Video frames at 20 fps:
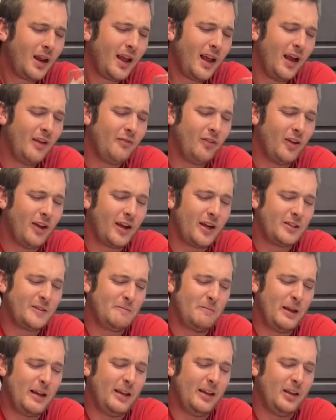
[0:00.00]
I feel like I should
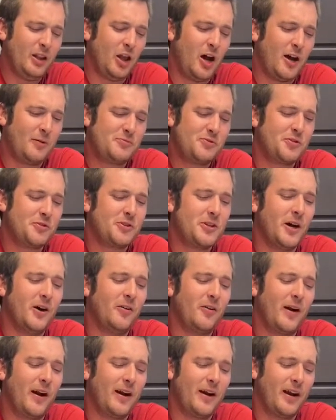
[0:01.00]
be eating lobster tail
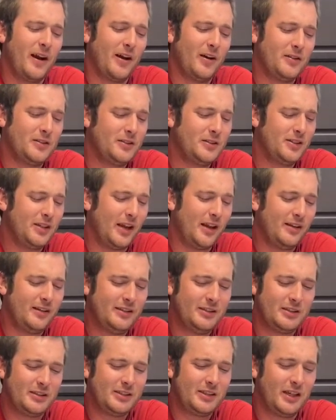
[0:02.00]
right now. It
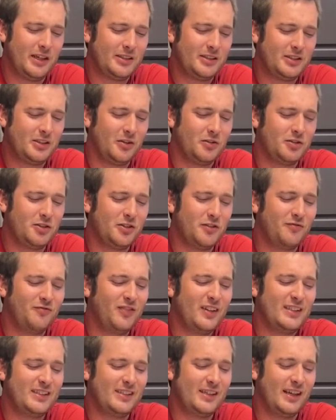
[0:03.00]
just tastes so
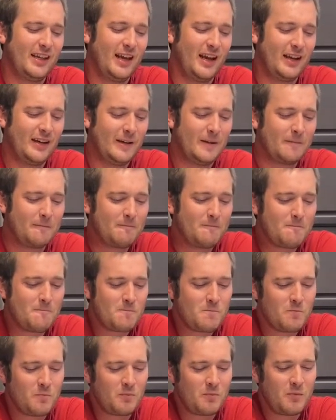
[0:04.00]
sophisticated.
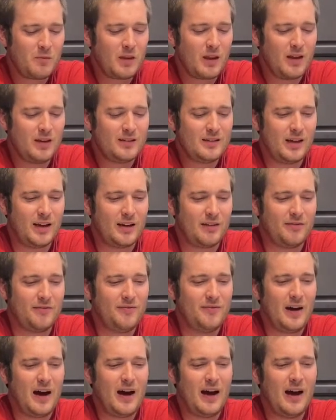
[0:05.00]
It's like a
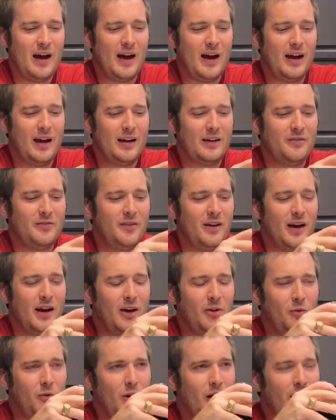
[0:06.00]
fine,
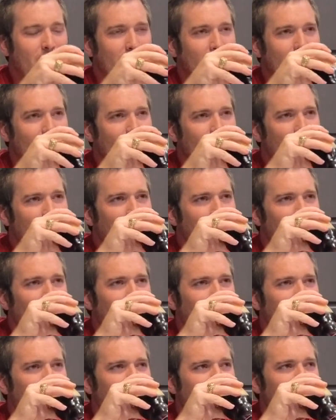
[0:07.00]
fine wine.
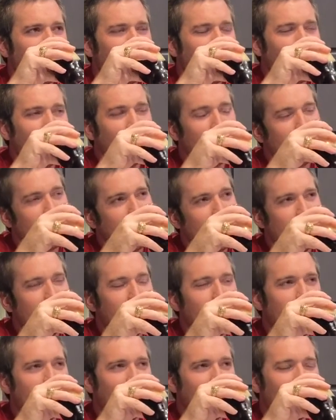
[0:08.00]
But it's
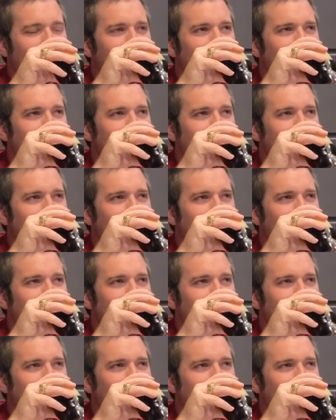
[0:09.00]
beer.